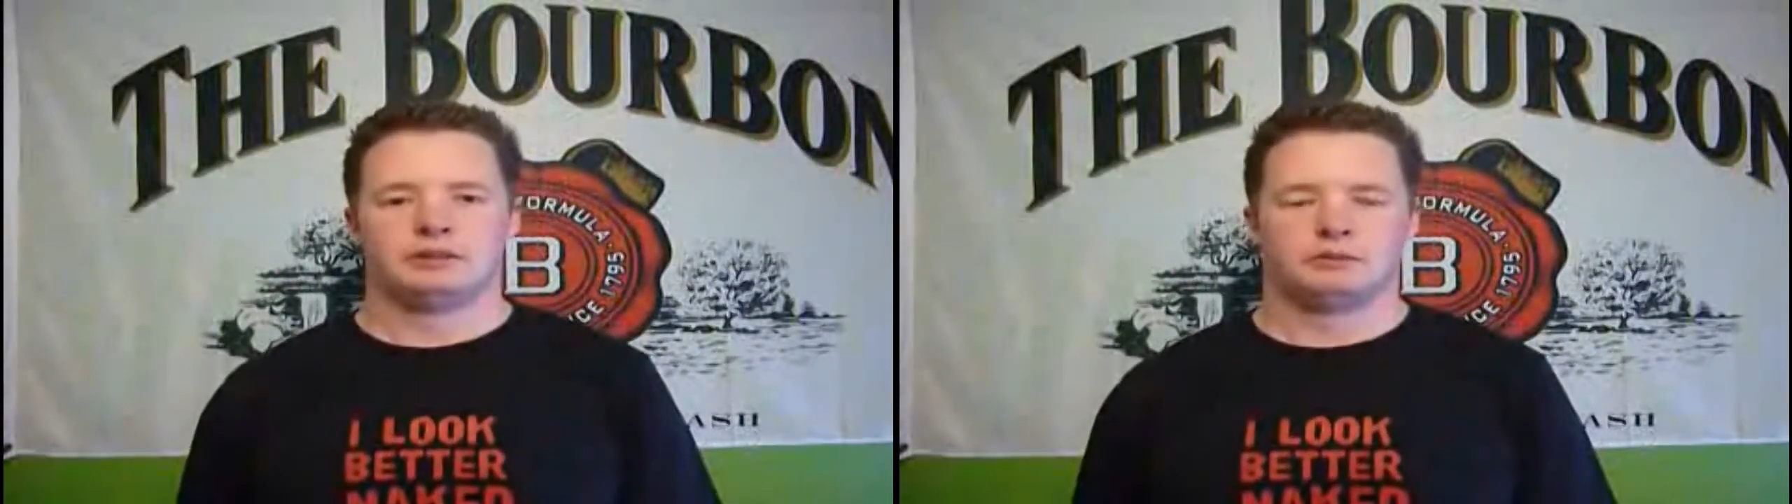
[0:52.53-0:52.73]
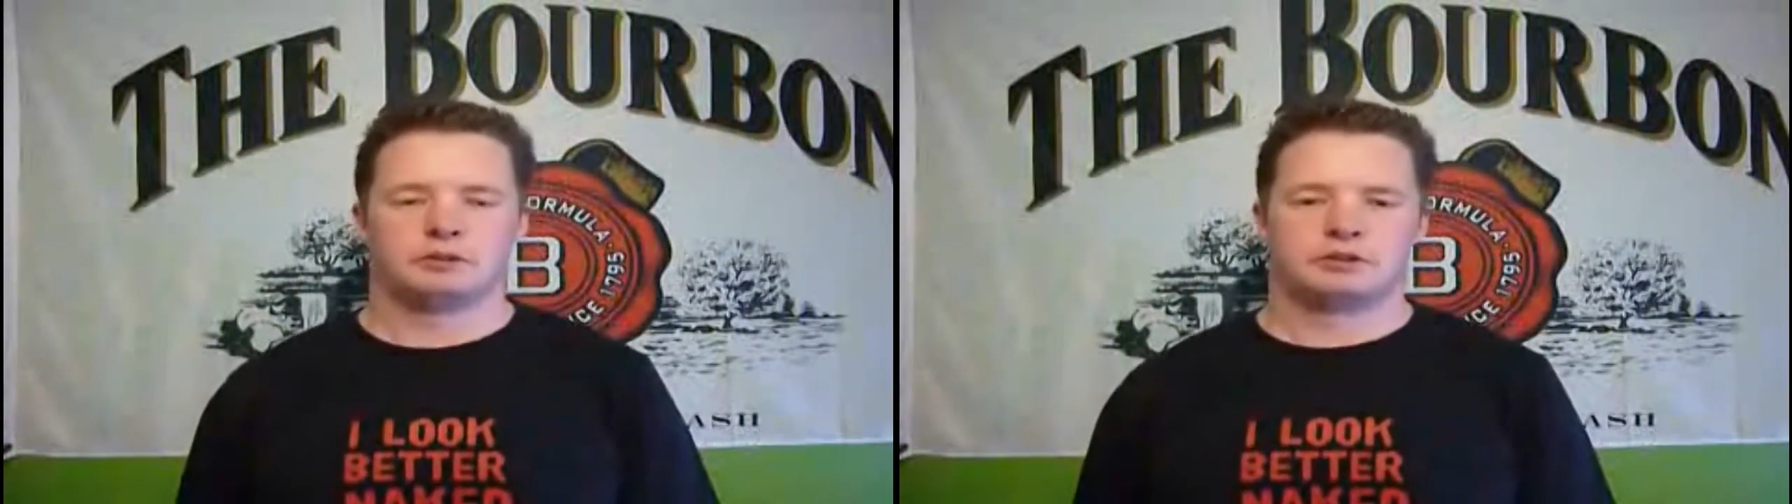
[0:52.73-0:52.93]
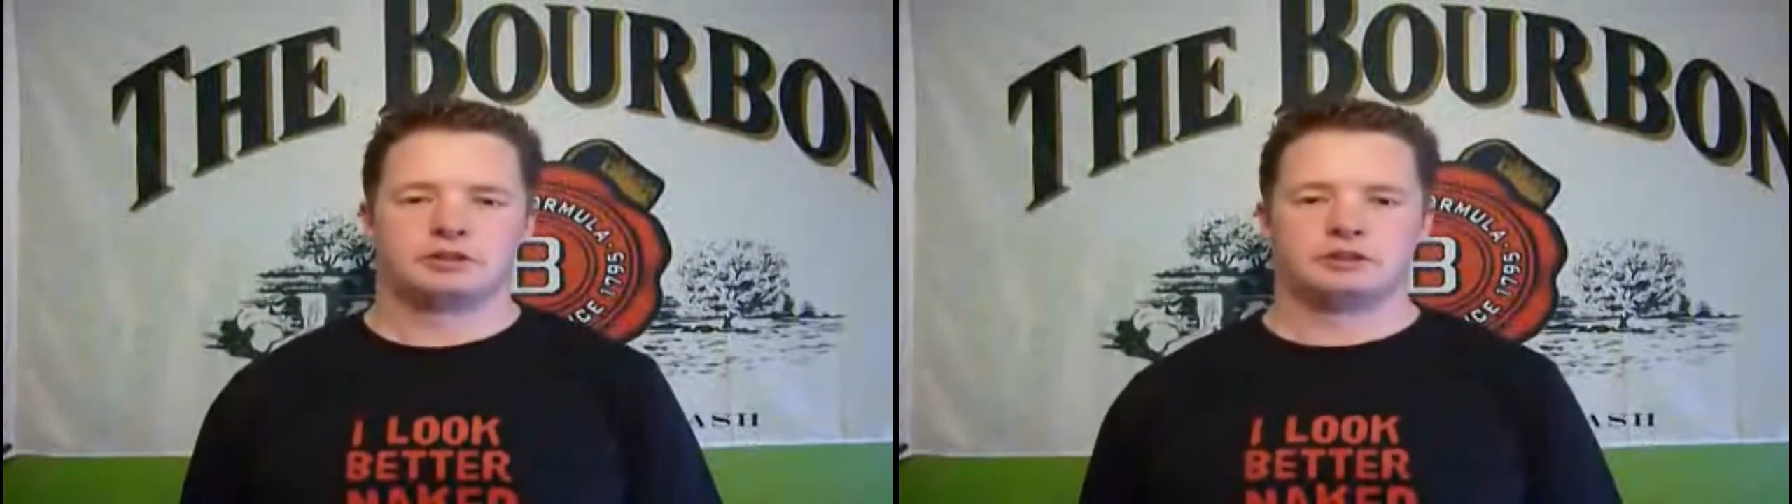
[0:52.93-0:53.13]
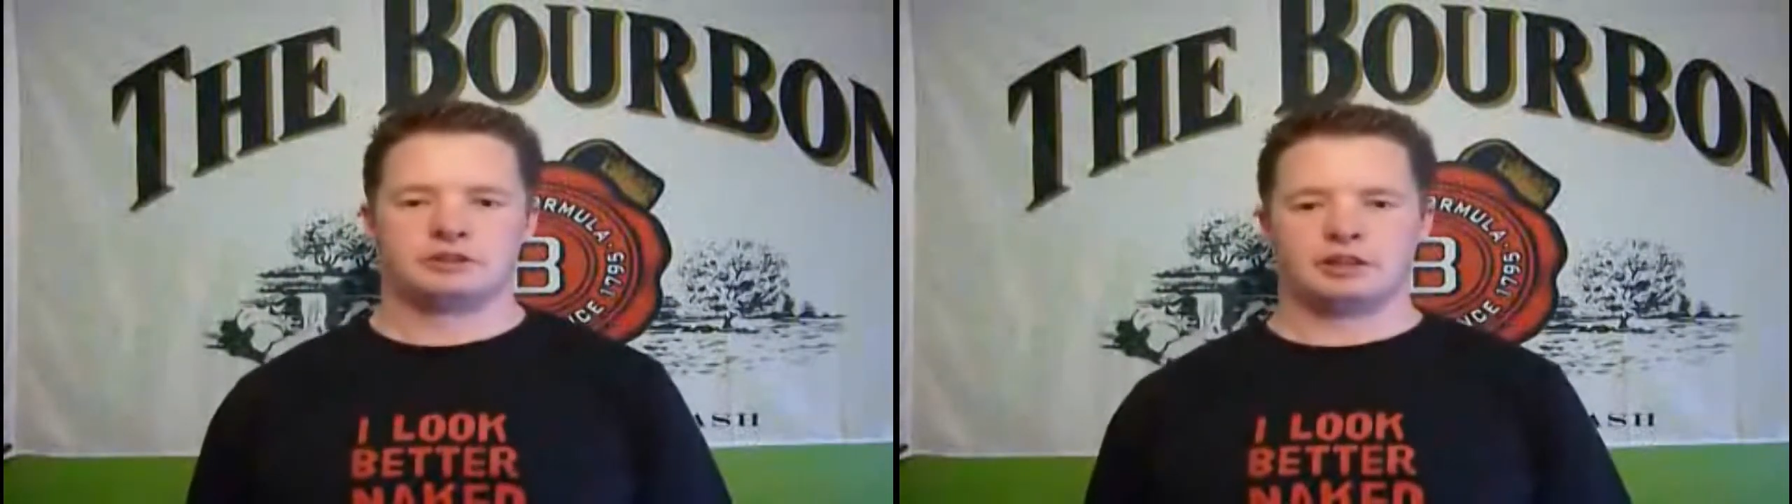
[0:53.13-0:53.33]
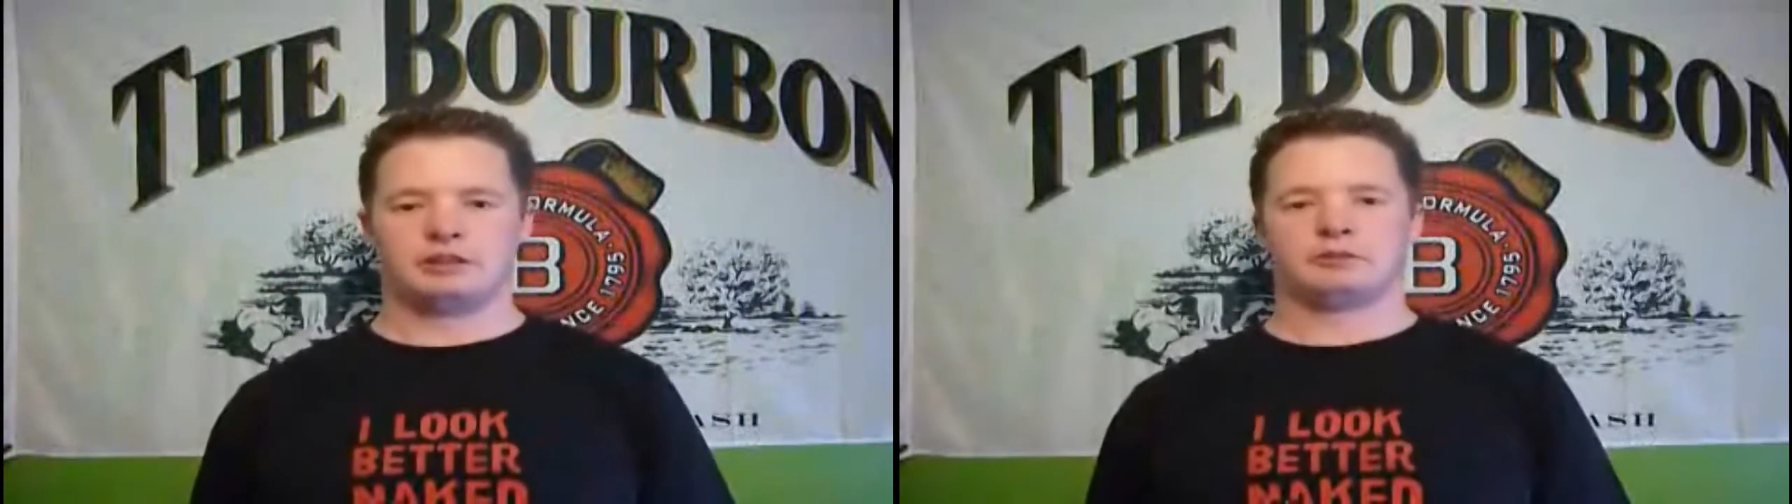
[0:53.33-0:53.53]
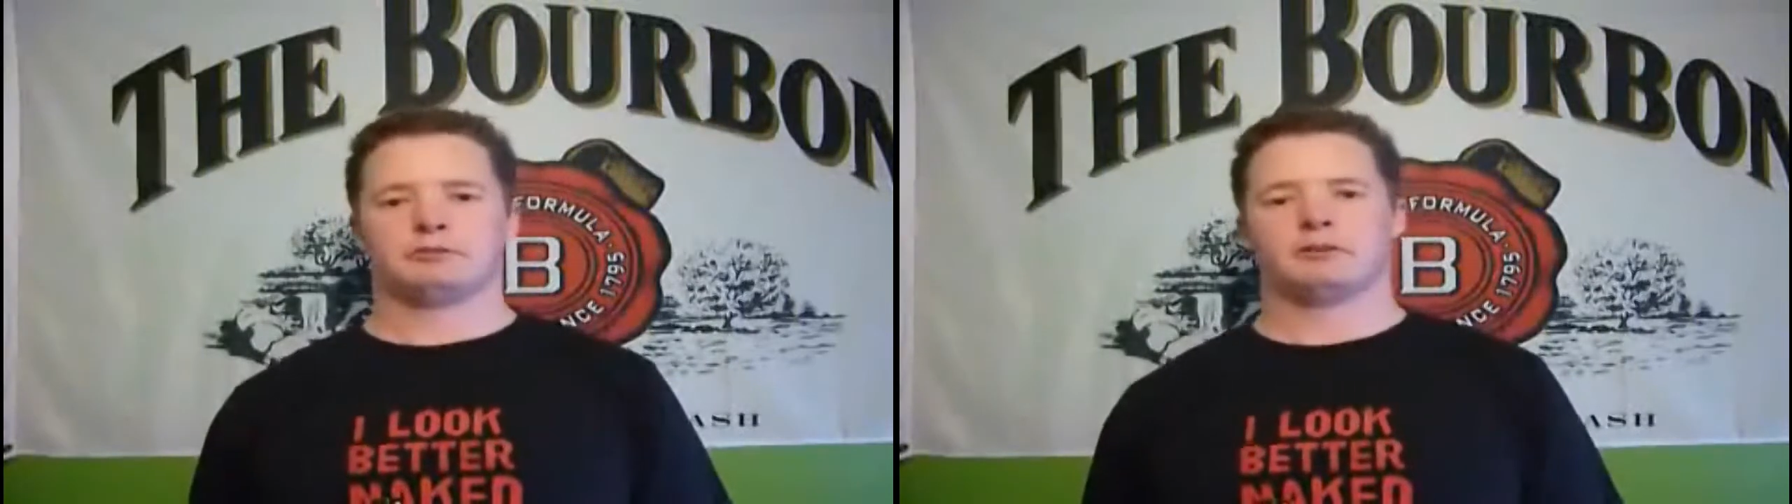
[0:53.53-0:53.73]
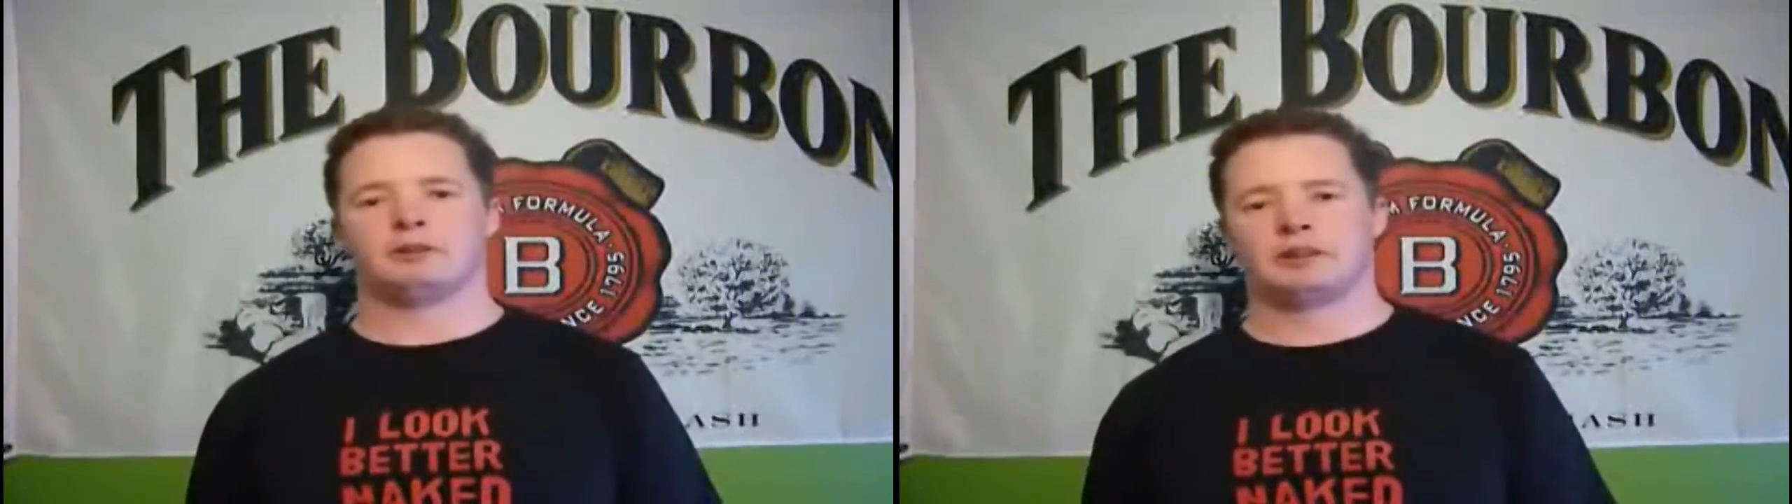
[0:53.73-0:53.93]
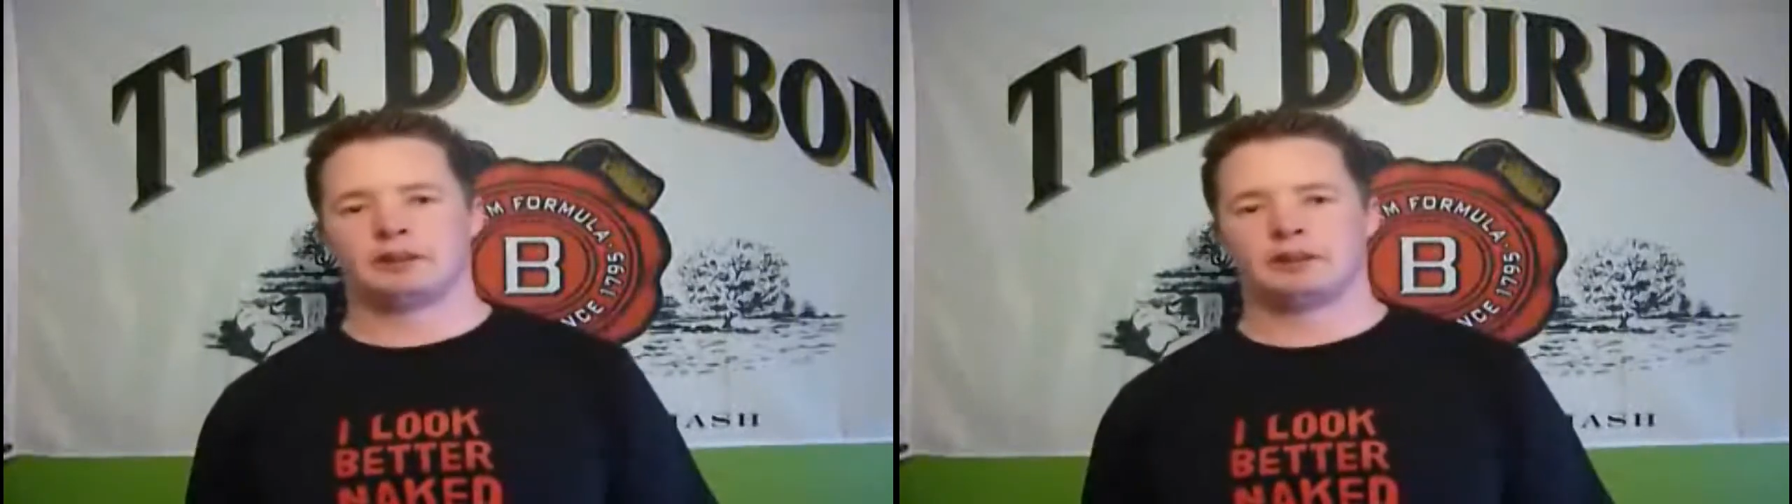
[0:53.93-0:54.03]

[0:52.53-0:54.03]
Watch this and you'll find